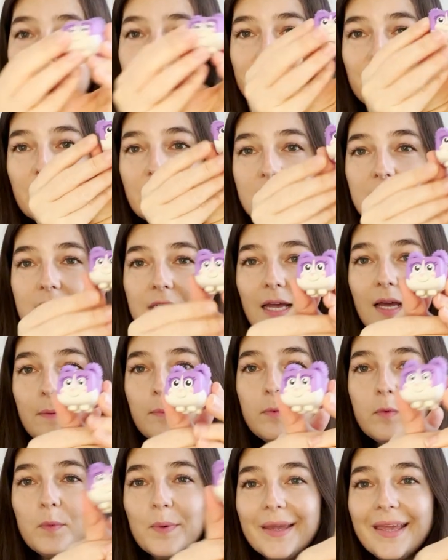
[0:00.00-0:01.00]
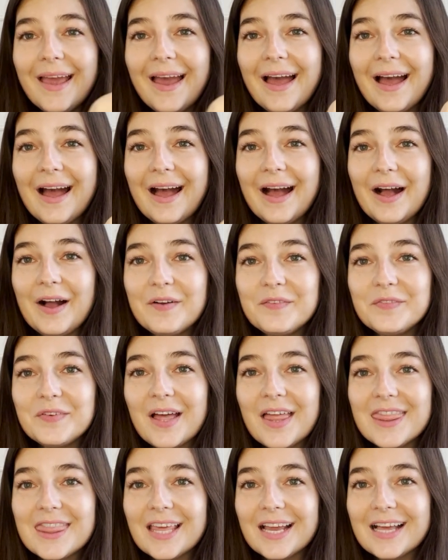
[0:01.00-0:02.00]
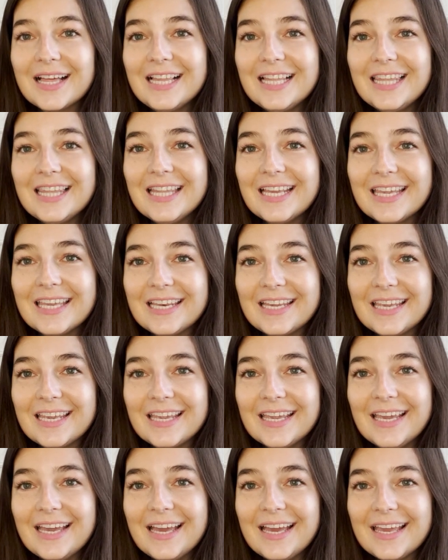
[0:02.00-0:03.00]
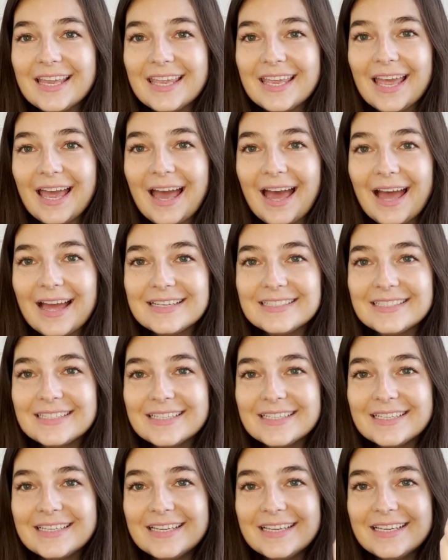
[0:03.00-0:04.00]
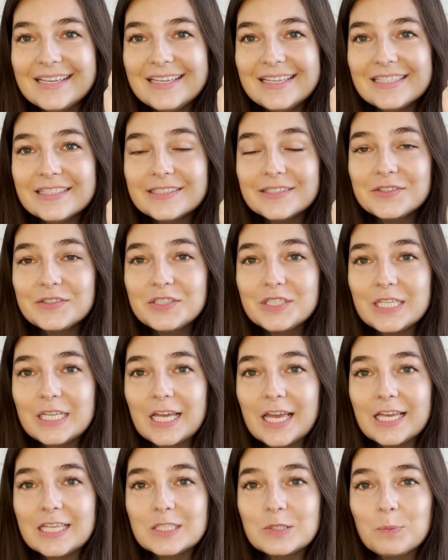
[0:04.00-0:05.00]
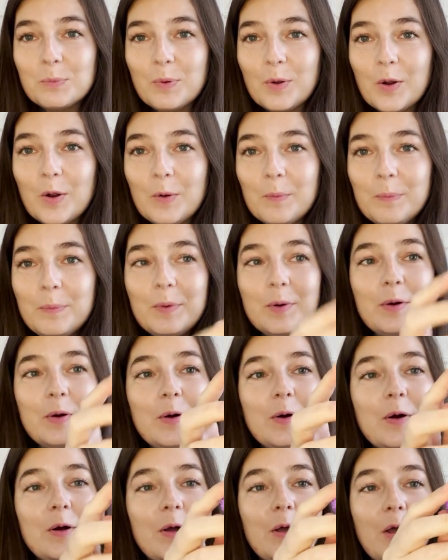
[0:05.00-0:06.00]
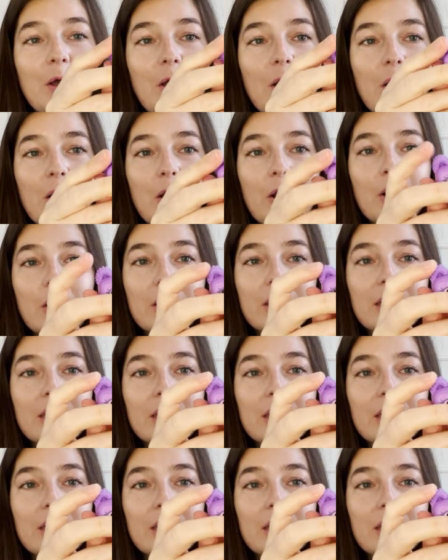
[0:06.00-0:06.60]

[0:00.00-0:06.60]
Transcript: First up, we have the Clickety Cat. So she is purple, her